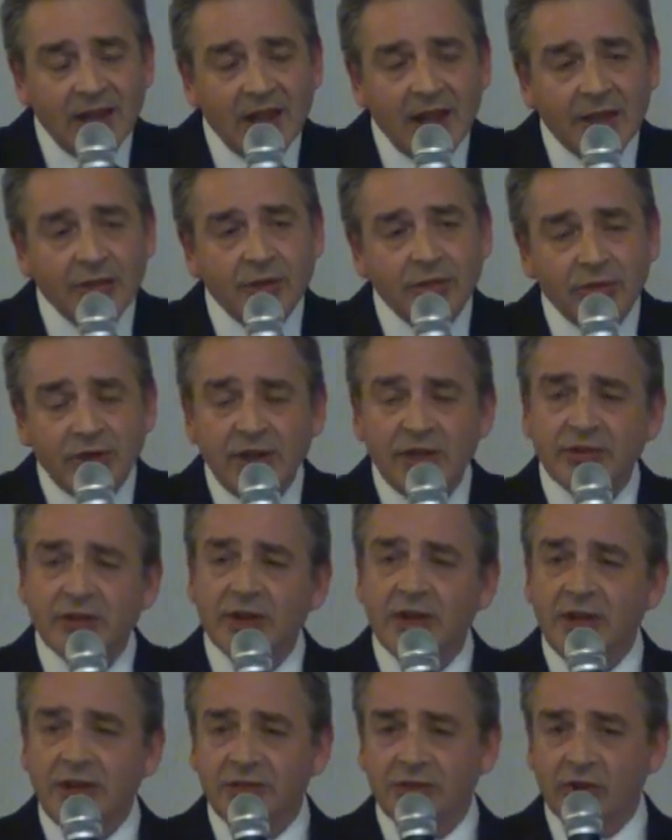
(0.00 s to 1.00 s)
And the
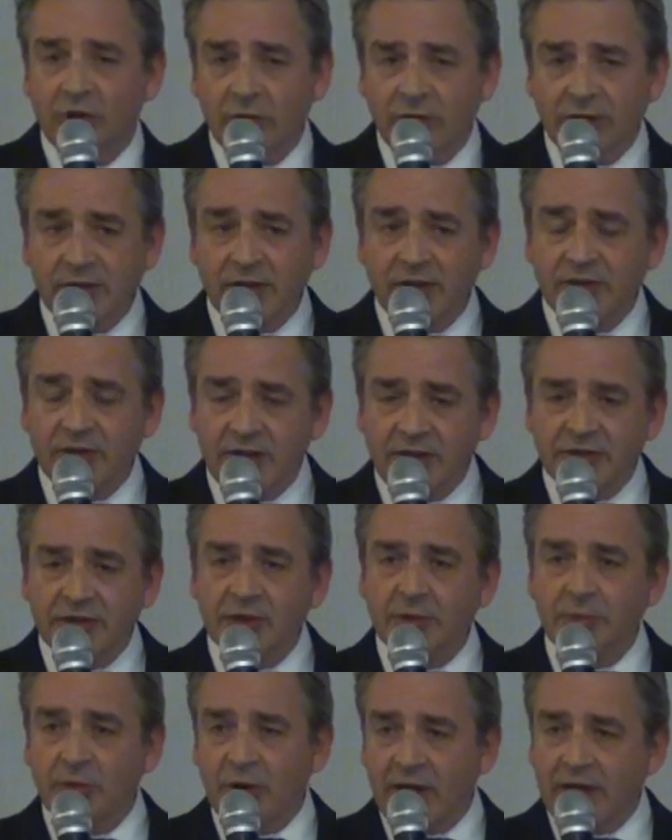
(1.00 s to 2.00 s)
reason he's doing this is
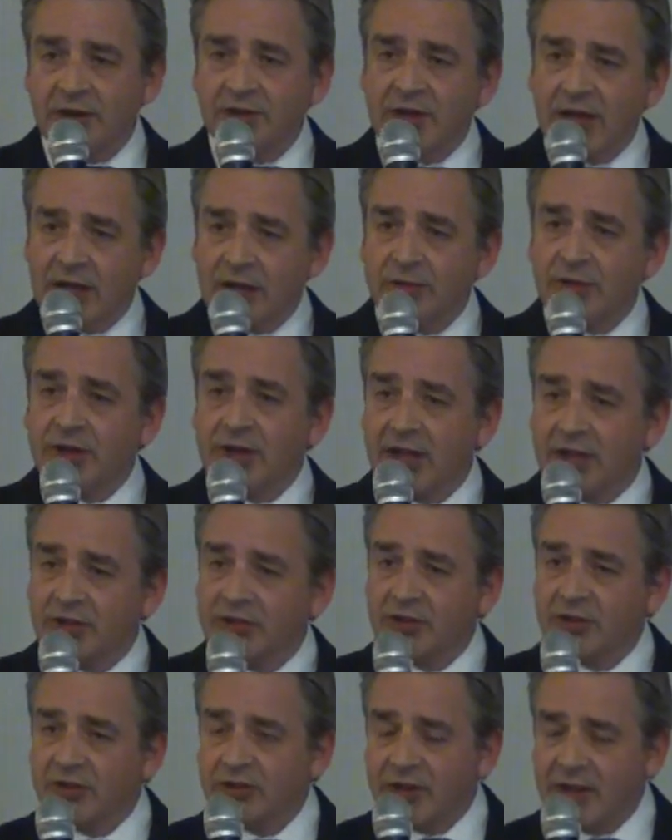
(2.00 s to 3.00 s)
to break down the
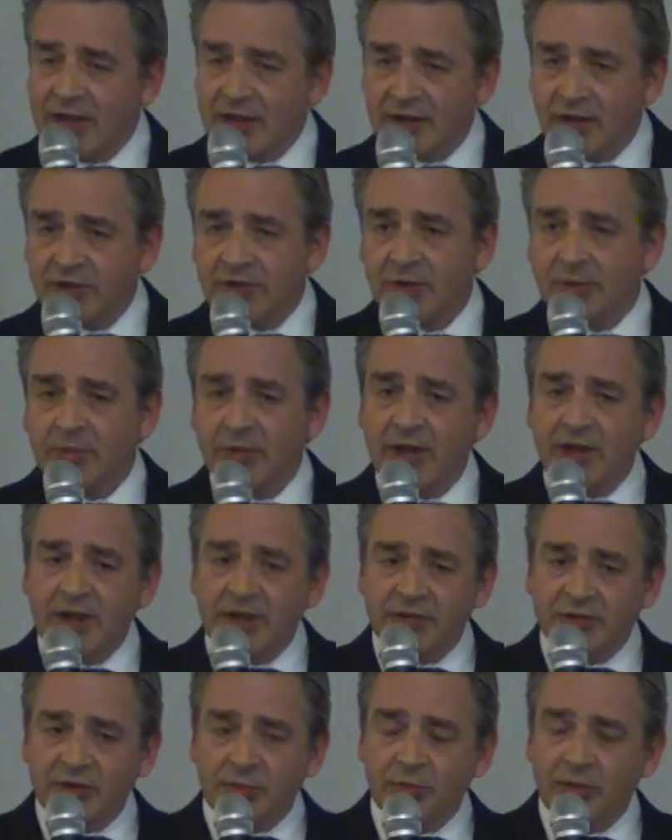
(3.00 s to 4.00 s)
nation-state,
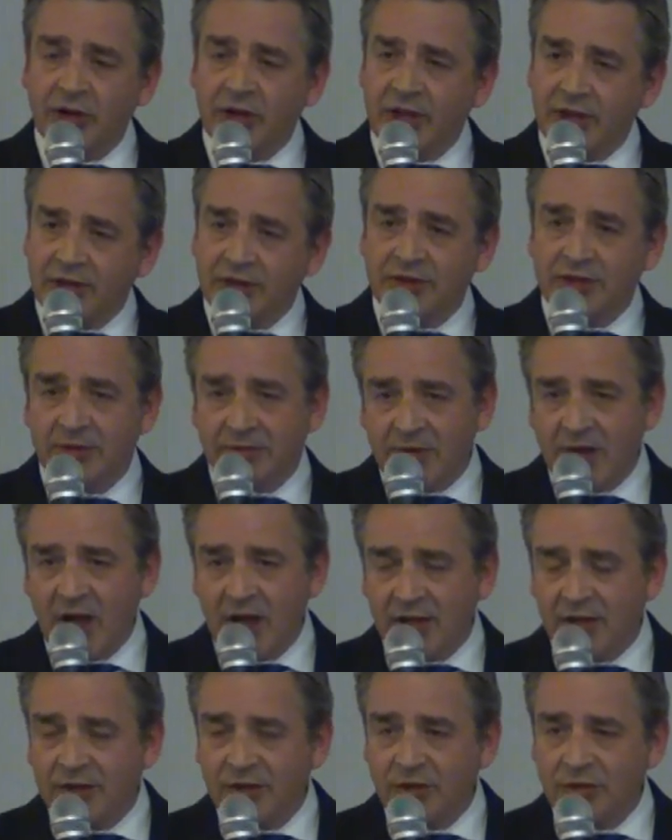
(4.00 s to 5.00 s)
it's to bring in
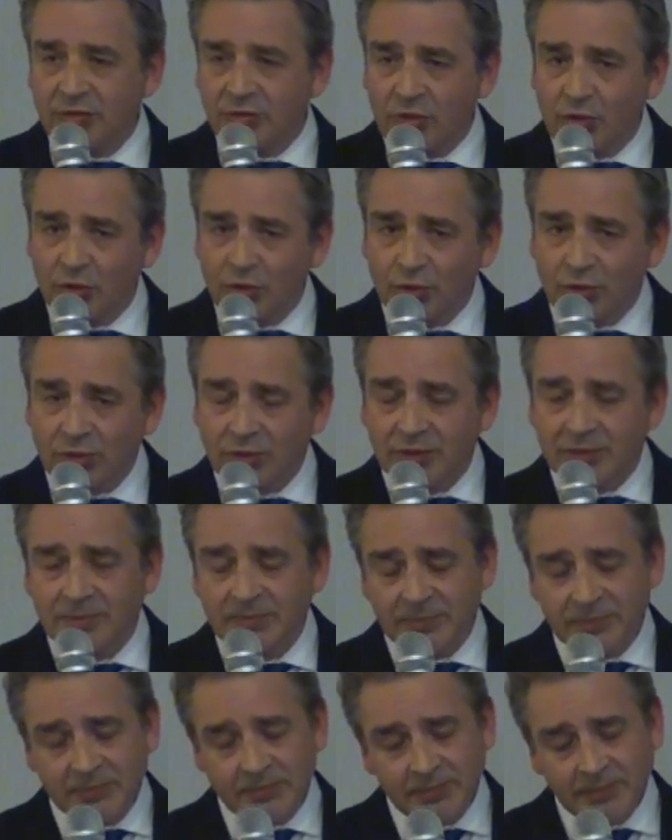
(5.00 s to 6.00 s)
divide and rule.
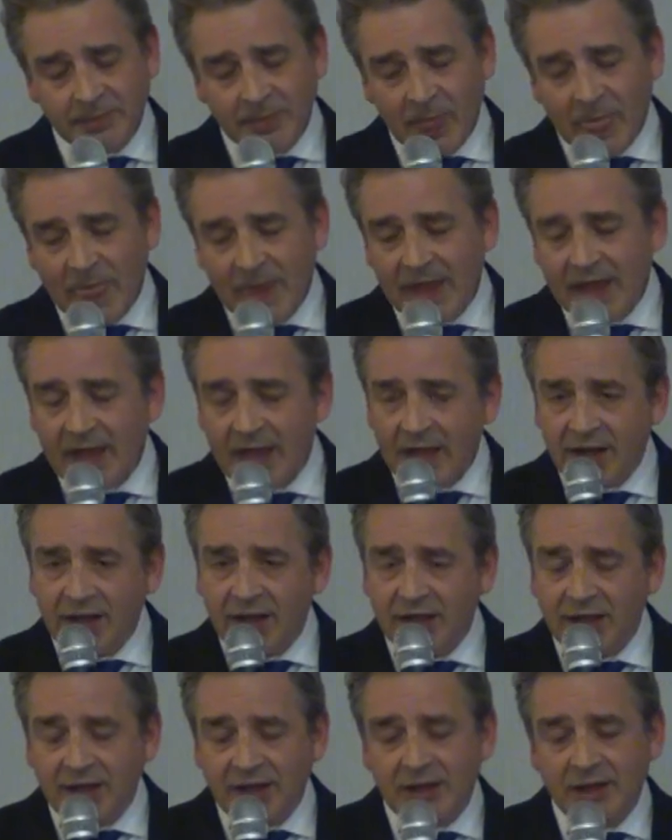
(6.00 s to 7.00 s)
And
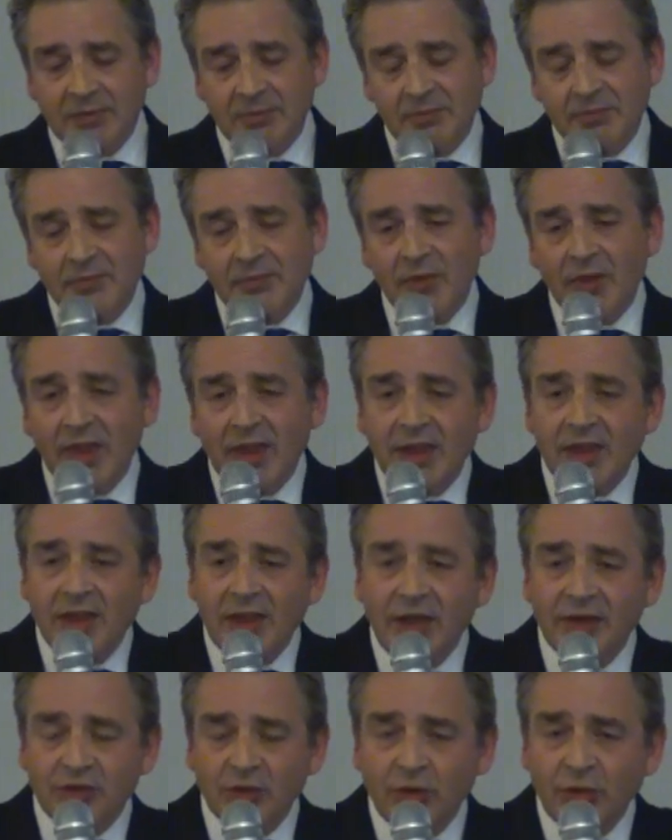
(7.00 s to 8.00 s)
he
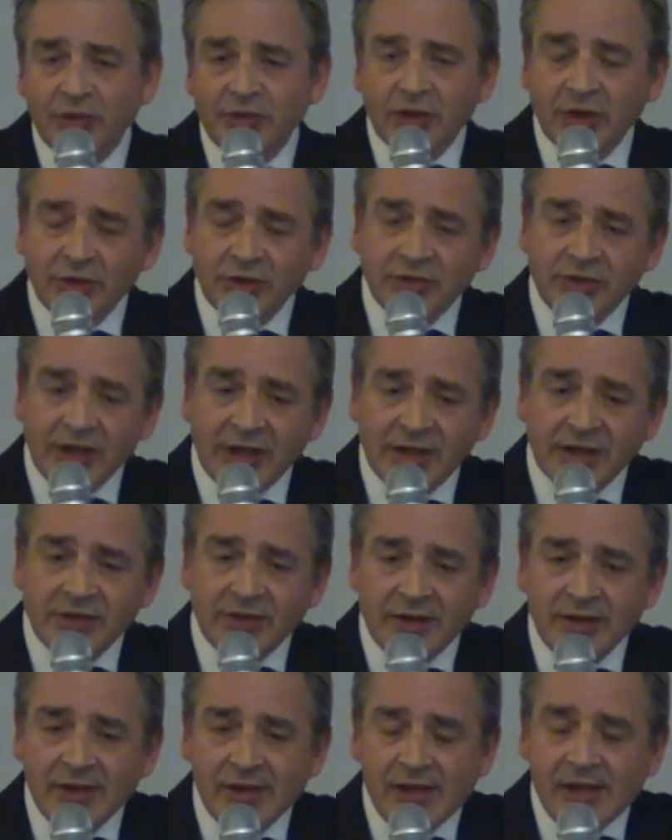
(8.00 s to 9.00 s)
has also
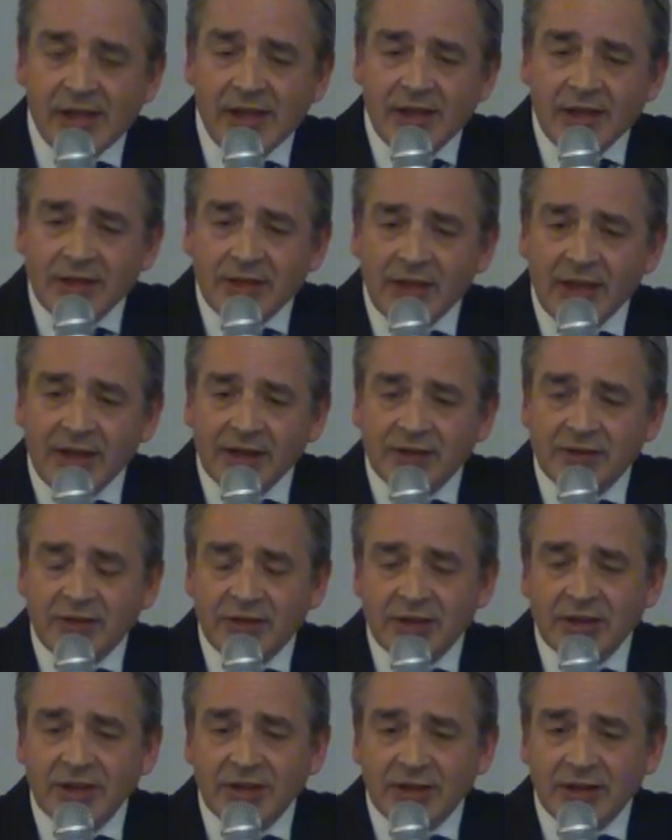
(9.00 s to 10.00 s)
said
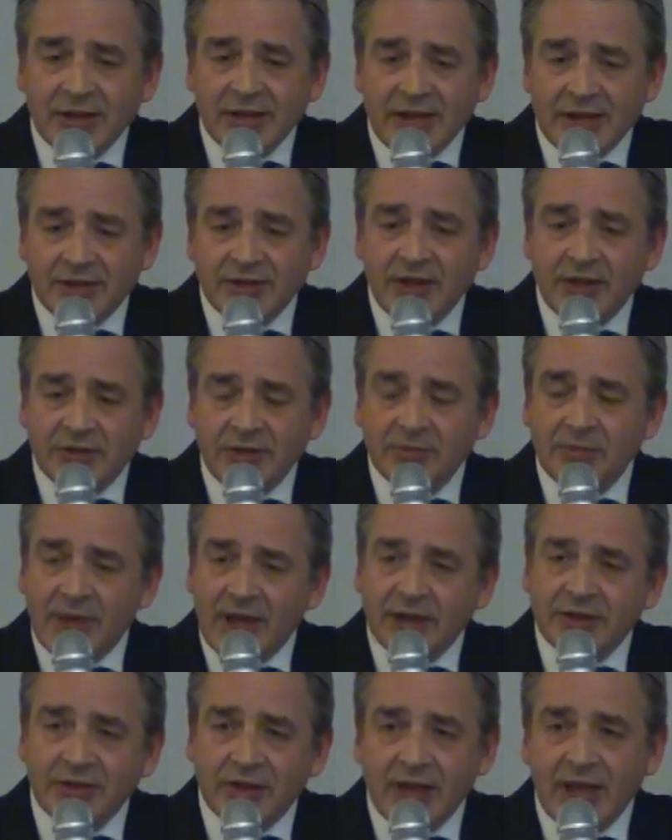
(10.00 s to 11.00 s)
that it doesn't
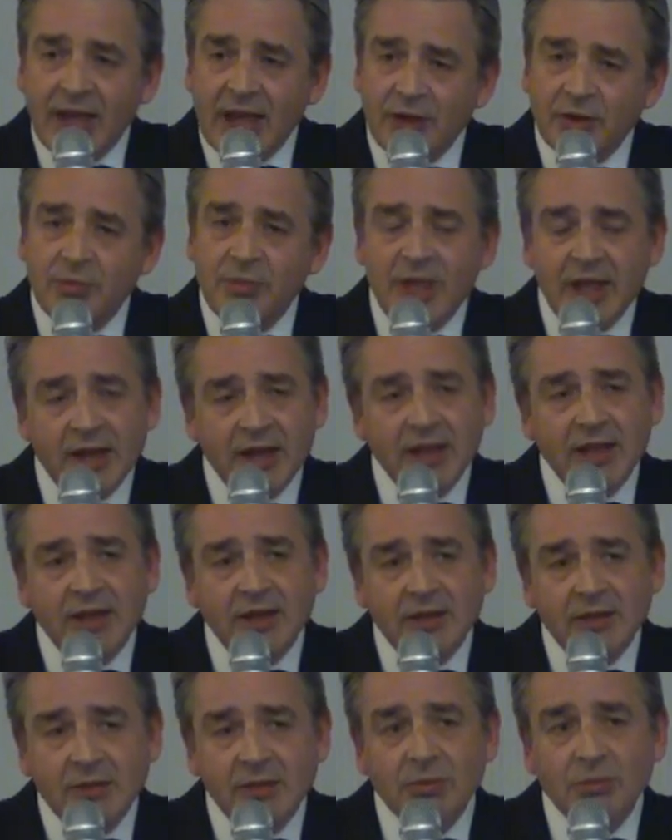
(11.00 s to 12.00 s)
matter how
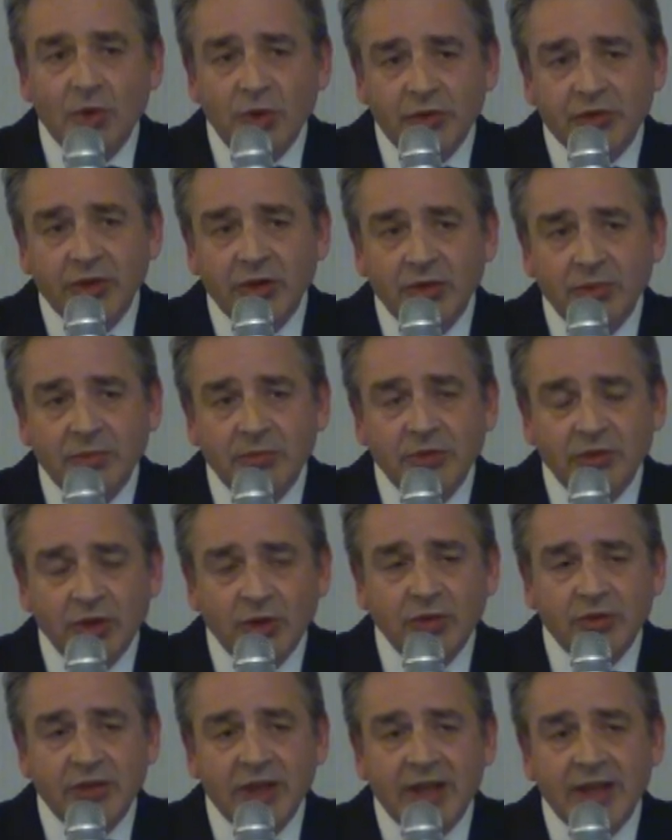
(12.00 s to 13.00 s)
many Muslims
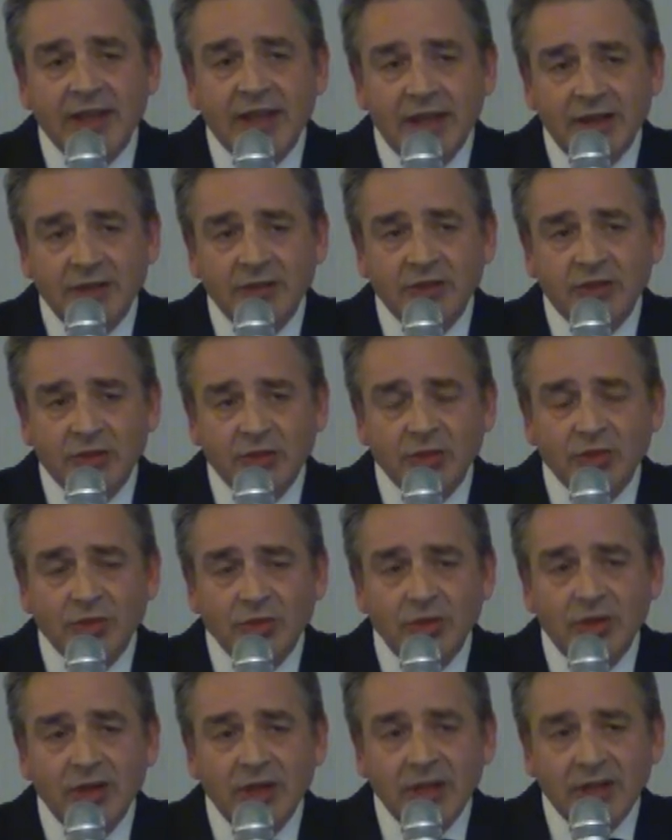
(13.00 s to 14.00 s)
you take into